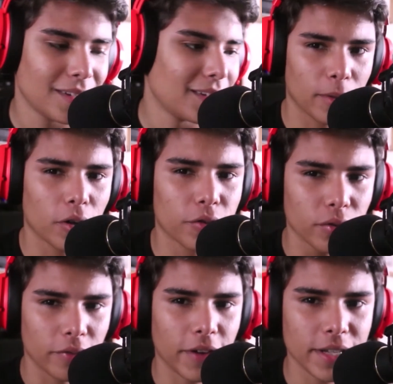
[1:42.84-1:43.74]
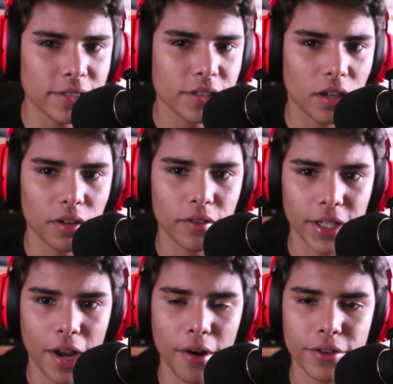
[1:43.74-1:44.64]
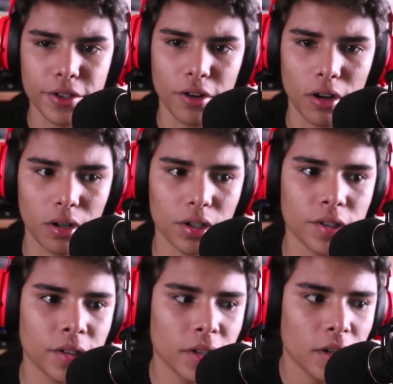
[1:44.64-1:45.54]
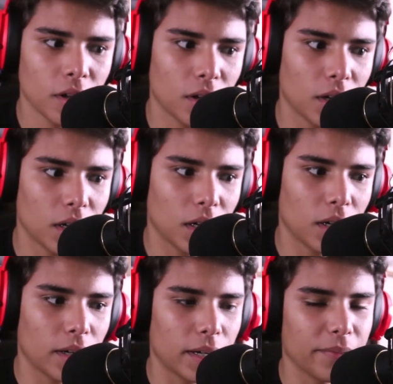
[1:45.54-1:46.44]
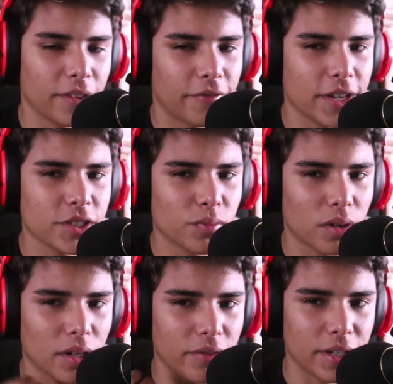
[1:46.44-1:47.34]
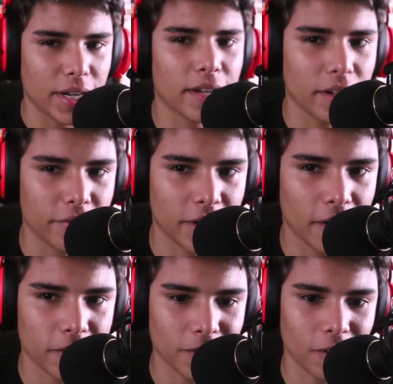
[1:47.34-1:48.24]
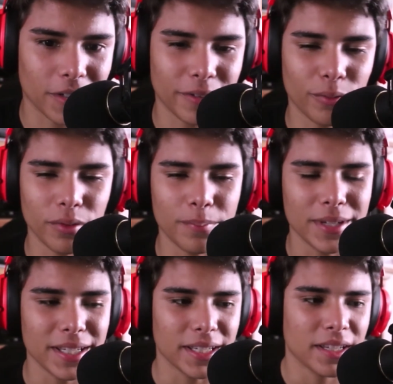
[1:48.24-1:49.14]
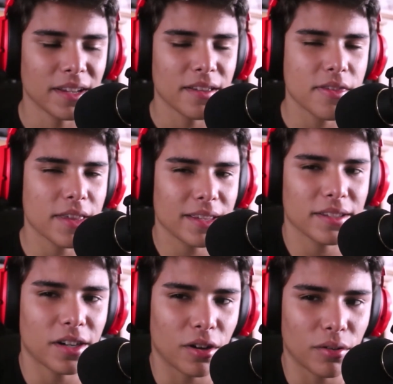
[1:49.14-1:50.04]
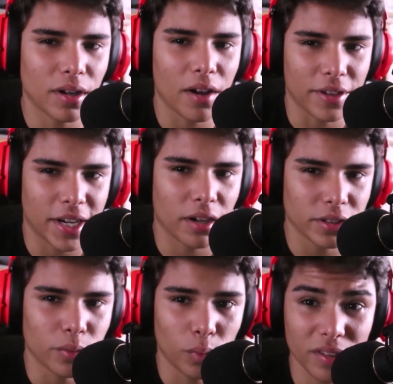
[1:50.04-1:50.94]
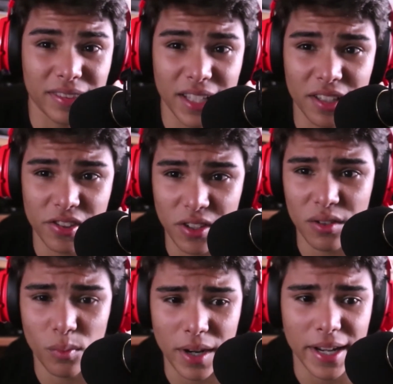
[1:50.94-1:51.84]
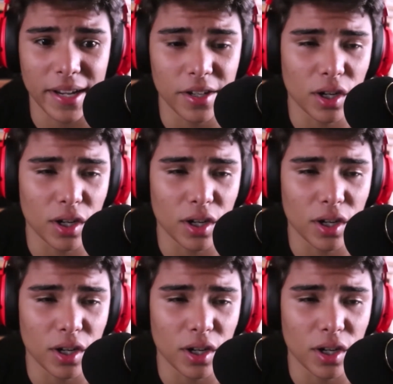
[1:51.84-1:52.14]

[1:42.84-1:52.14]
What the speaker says: I'll go through the phases of a character arc. The phase one of the negative character arc would be how the character would think a certain way,